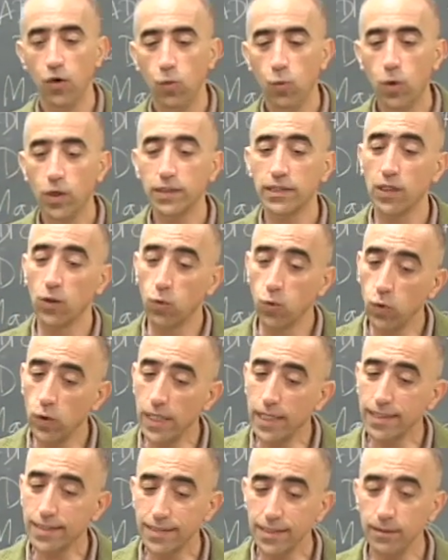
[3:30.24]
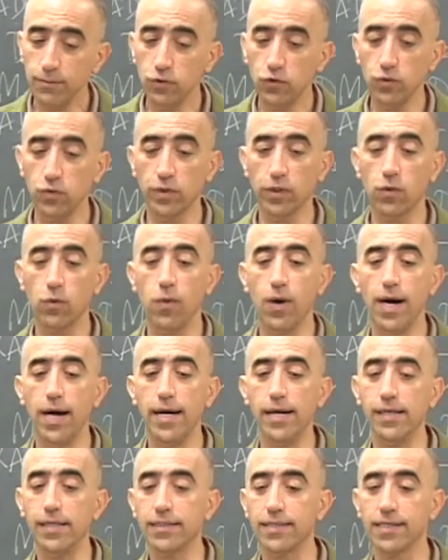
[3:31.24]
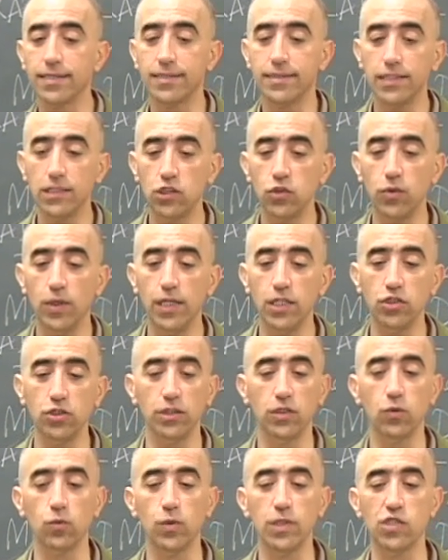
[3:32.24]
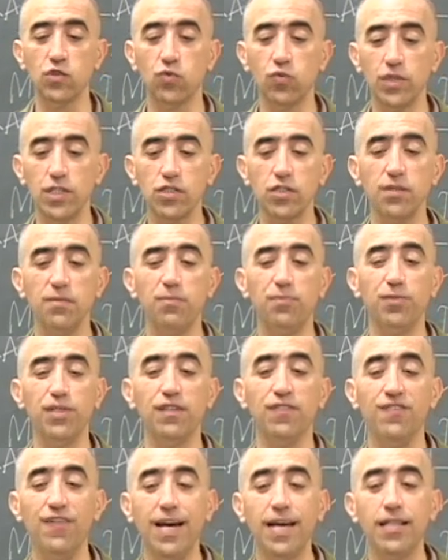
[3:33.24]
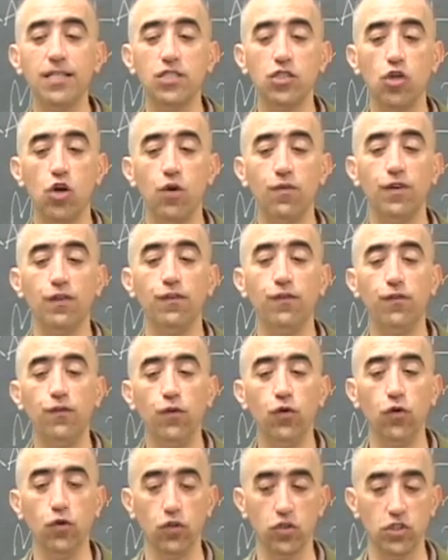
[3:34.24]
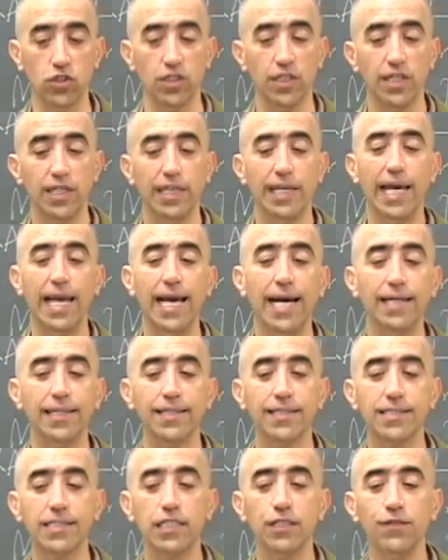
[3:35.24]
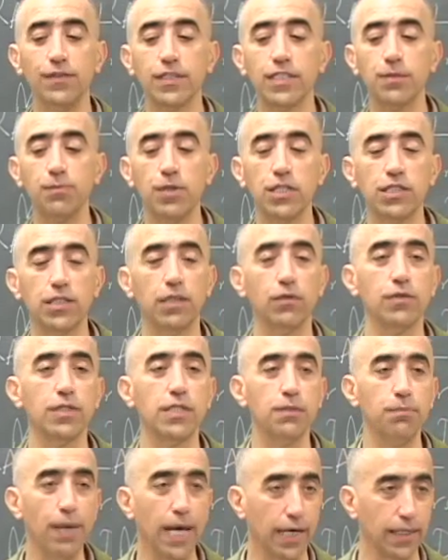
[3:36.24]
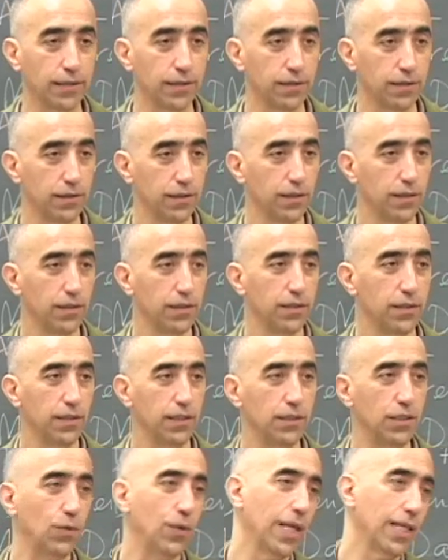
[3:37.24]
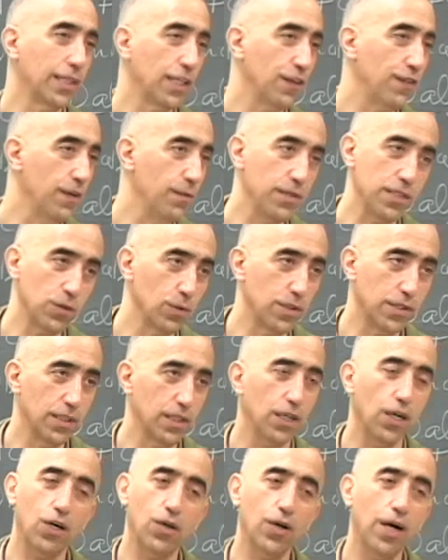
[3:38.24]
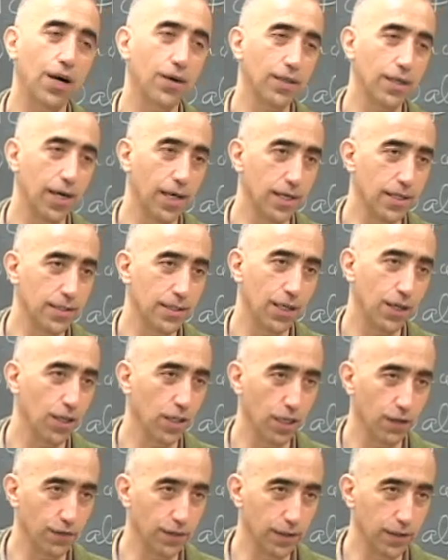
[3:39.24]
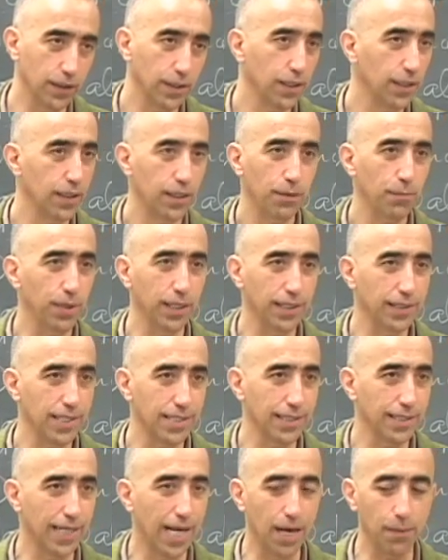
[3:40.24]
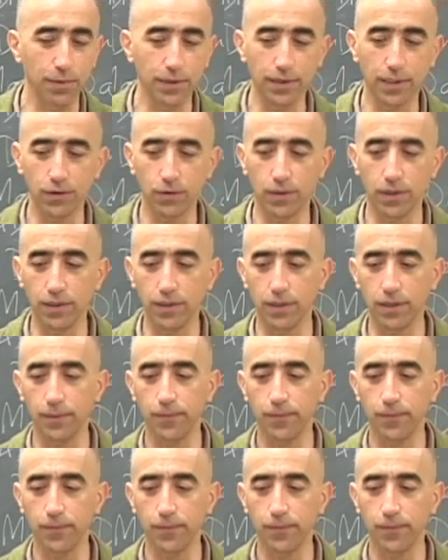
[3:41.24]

What the weak seem to require is a situation in which reason prevails over force and is given special respect. The radical feminists would say, oh, how nice, how lovely. But it doesn't happen that way.